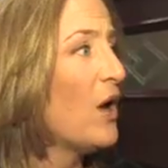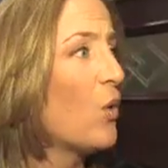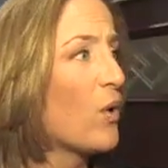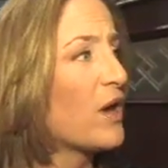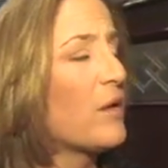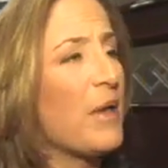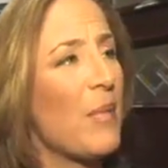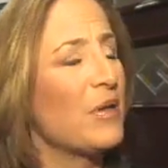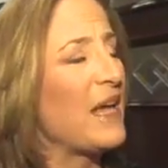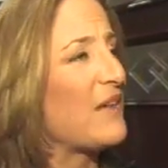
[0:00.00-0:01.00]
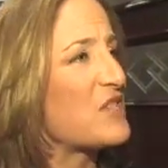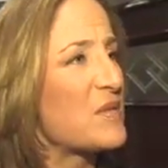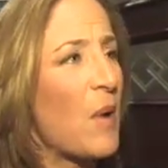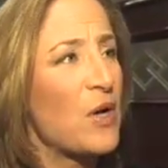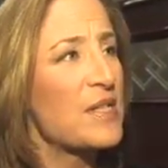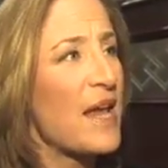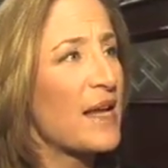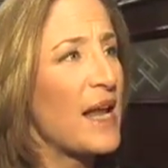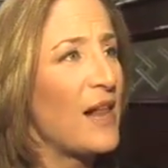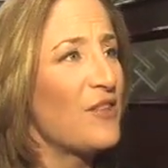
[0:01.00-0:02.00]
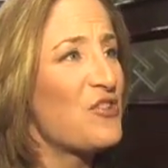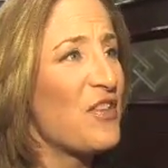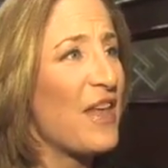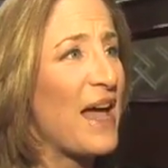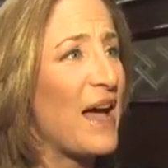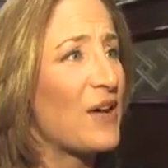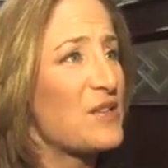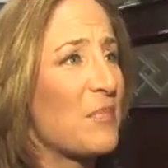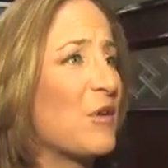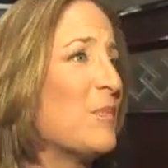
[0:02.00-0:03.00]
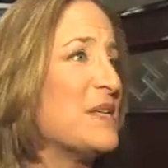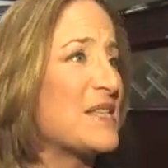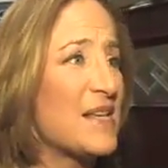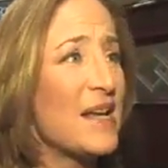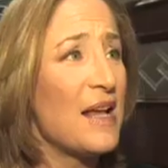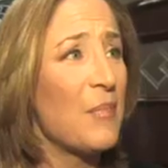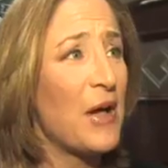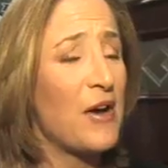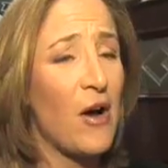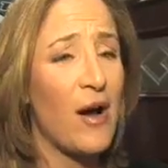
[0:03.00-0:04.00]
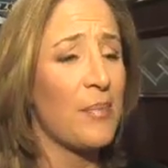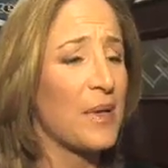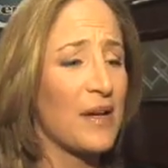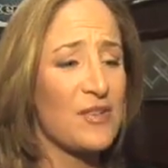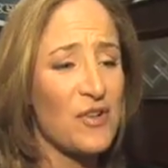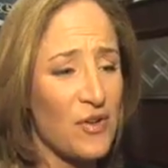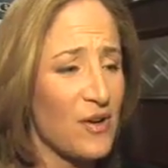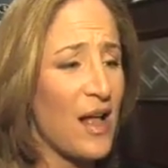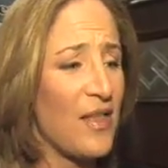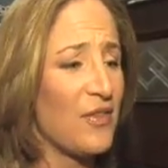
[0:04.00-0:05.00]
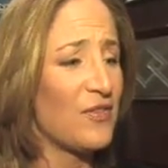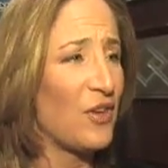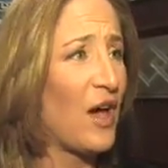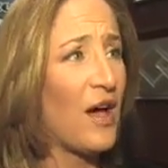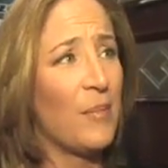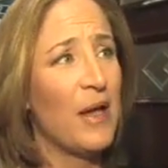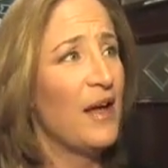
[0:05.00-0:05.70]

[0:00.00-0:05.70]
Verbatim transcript: we're going to be able to have smart technology in the house. I'm going to be sitting in my car. I'm going to turn on the tub.